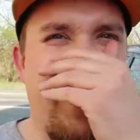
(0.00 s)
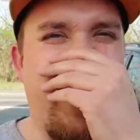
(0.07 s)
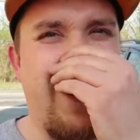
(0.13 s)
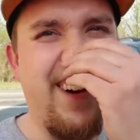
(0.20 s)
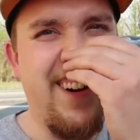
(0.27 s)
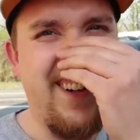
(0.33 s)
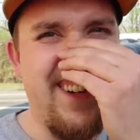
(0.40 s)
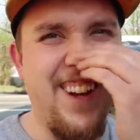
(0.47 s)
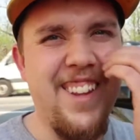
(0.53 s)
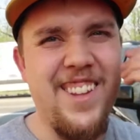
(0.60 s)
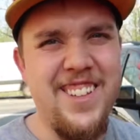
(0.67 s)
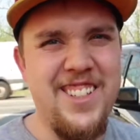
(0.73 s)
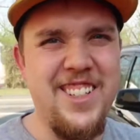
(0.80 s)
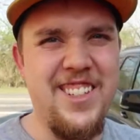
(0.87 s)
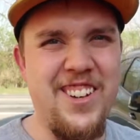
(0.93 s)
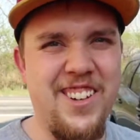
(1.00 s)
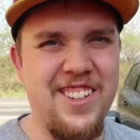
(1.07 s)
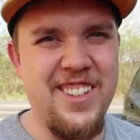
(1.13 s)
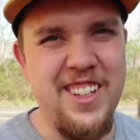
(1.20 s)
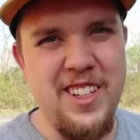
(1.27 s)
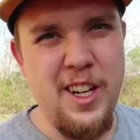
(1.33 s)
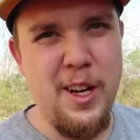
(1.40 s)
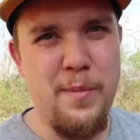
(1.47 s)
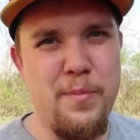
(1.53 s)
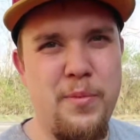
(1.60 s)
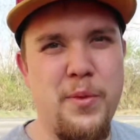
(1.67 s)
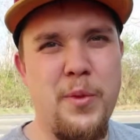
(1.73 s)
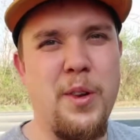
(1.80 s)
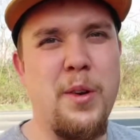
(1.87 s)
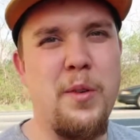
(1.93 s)
Alright, now that she's all cleaned up,
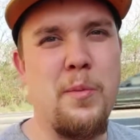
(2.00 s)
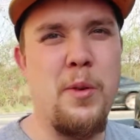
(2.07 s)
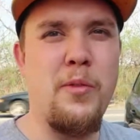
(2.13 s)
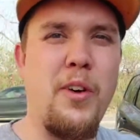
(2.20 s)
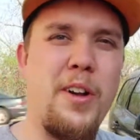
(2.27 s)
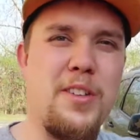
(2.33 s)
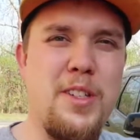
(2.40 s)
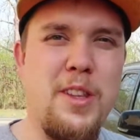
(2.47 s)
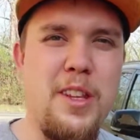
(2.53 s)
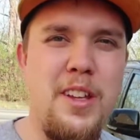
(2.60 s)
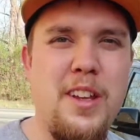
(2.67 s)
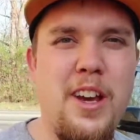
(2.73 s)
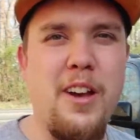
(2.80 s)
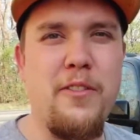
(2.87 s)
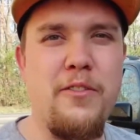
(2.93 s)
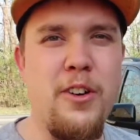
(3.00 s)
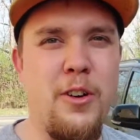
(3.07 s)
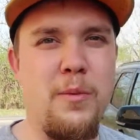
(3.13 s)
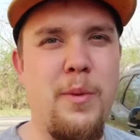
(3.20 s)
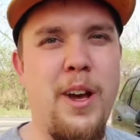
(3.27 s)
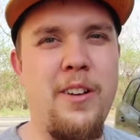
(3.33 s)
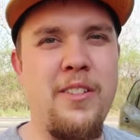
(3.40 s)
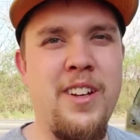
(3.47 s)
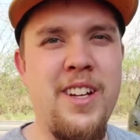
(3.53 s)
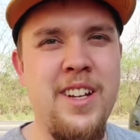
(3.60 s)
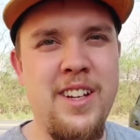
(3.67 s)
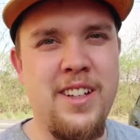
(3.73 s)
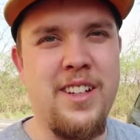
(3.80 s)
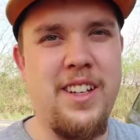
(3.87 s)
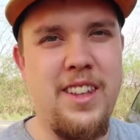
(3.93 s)
I'm going to move on to the phone mount,
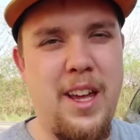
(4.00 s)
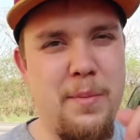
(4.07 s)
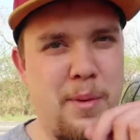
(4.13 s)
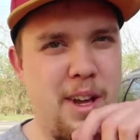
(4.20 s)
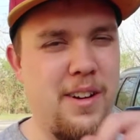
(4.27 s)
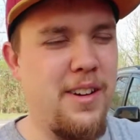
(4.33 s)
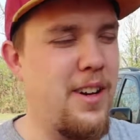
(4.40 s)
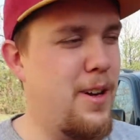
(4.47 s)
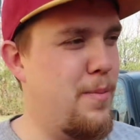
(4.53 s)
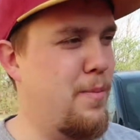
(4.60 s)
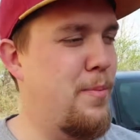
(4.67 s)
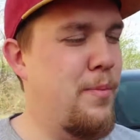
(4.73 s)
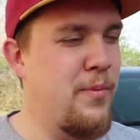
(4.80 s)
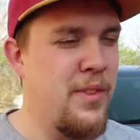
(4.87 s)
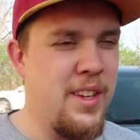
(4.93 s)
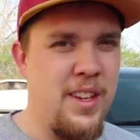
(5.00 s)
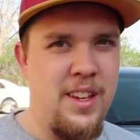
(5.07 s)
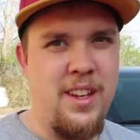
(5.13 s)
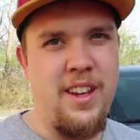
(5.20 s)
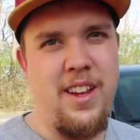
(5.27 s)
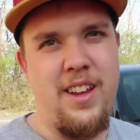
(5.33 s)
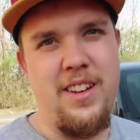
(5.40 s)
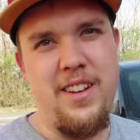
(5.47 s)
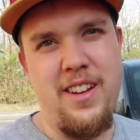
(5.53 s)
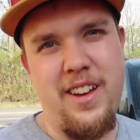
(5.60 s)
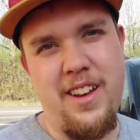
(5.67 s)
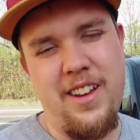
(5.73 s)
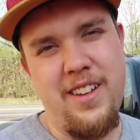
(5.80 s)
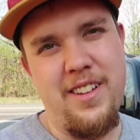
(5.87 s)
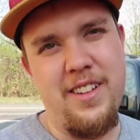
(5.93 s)
get that mounted up, and
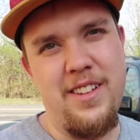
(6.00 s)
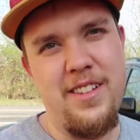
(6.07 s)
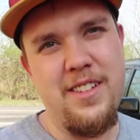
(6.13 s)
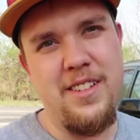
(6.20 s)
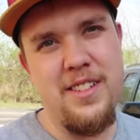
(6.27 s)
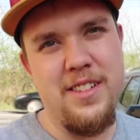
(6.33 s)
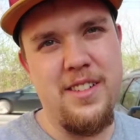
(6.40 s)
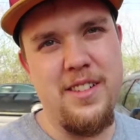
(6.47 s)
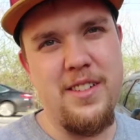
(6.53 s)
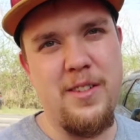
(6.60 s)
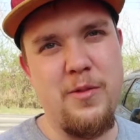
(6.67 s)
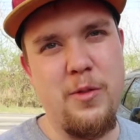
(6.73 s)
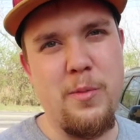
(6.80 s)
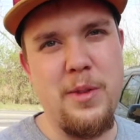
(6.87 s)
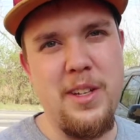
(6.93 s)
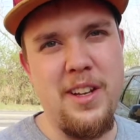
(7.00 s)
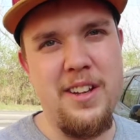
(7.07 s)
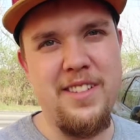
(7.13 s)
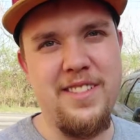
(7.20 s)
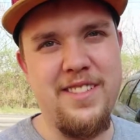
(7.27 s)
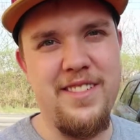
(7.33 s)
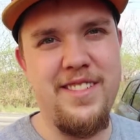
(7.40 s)
we'll be done.